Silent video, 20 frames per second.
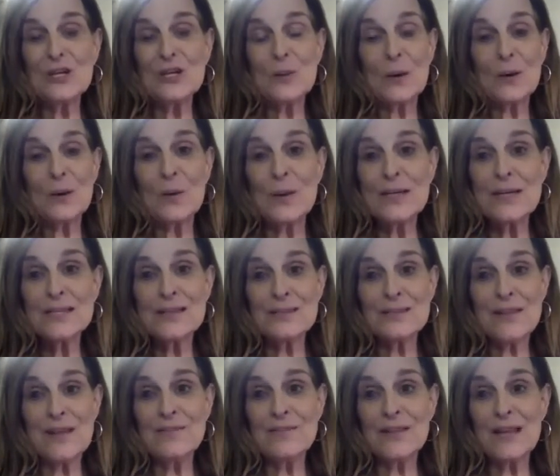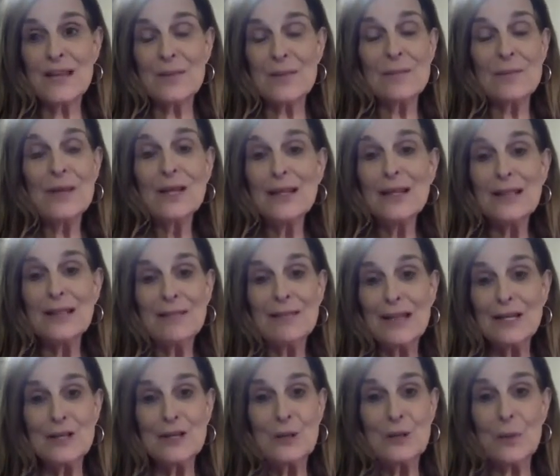You are going to love him
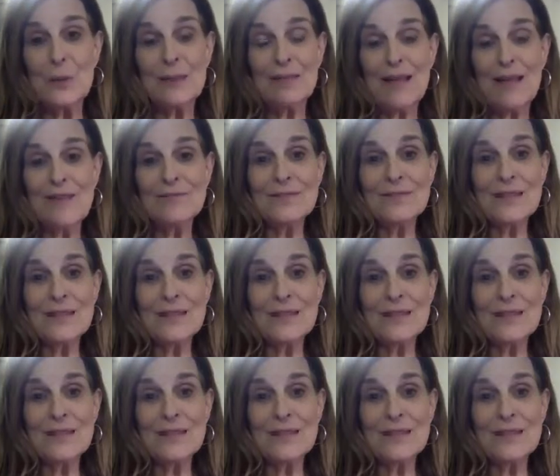like you will love